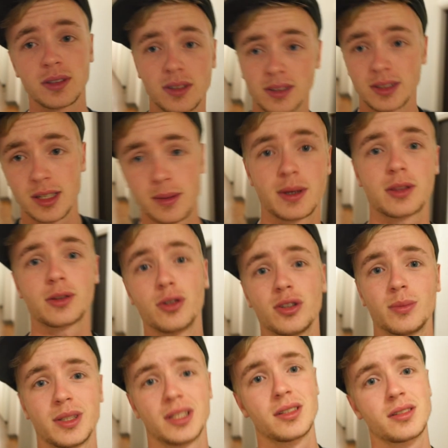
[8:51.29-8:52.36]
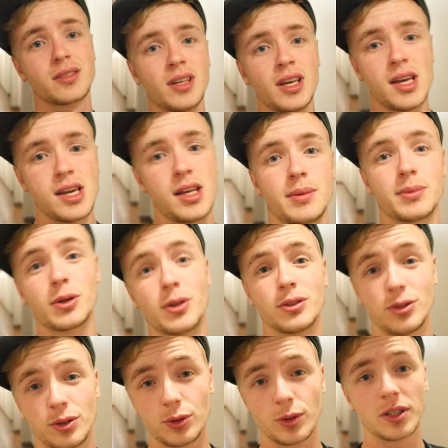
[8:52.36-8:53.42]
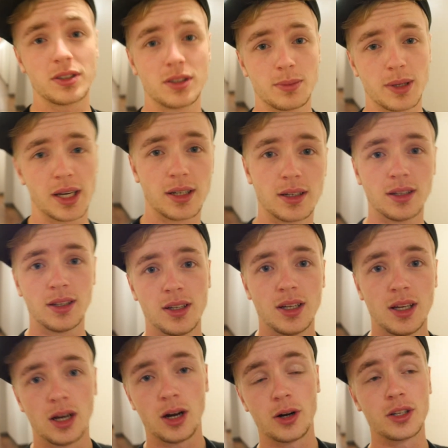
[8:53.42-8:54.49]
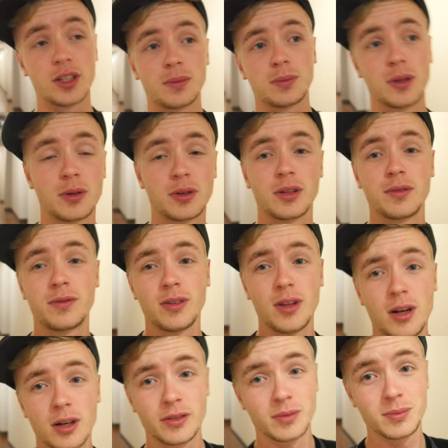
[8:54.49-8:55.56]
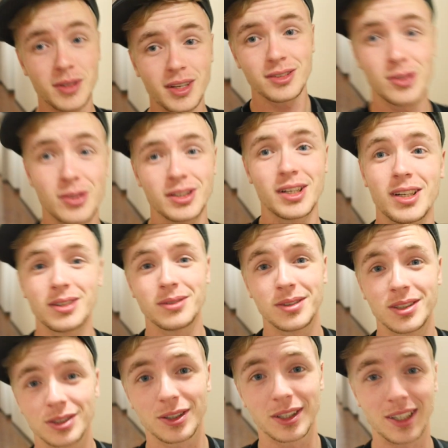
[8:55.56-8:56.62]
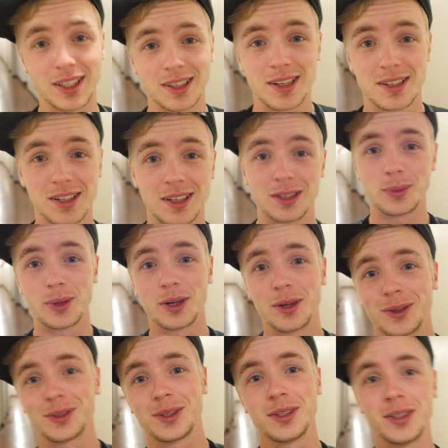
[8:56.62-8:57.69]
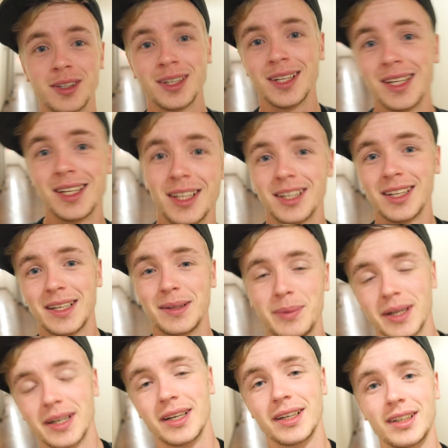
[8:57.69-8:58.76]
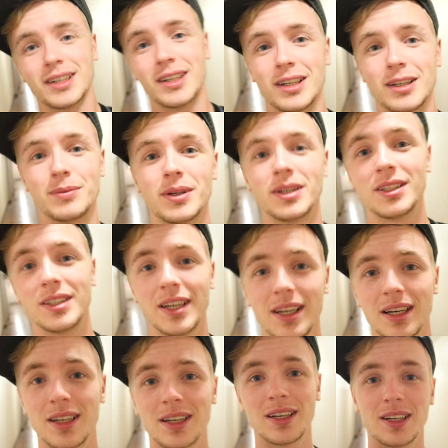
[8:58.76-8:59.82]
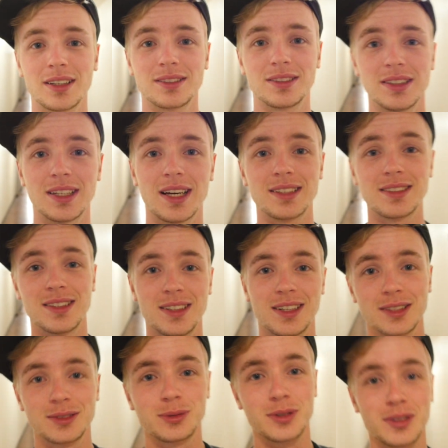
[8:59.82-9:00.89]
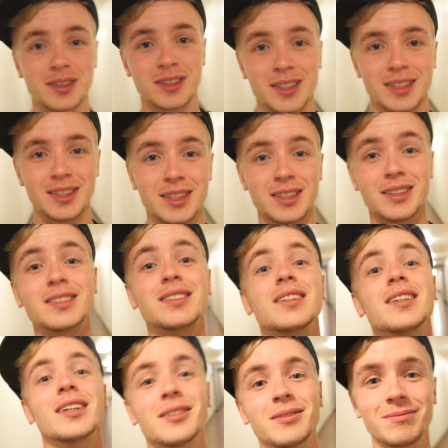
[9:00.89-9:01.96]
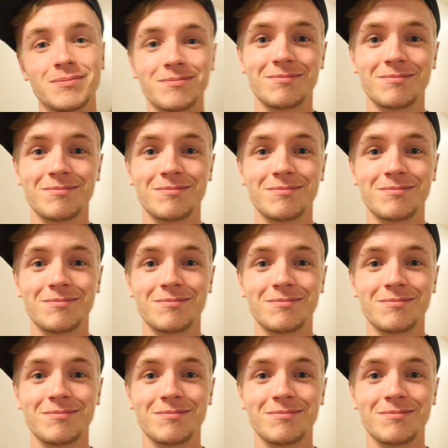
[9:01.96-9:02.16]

It's gonna take about 30 minutes. I'm going straight to bed. Already uploaded vlog from yesterday, so I got that done a little bit early. But uh, yeah, I'll see you guys in the next one. See ya.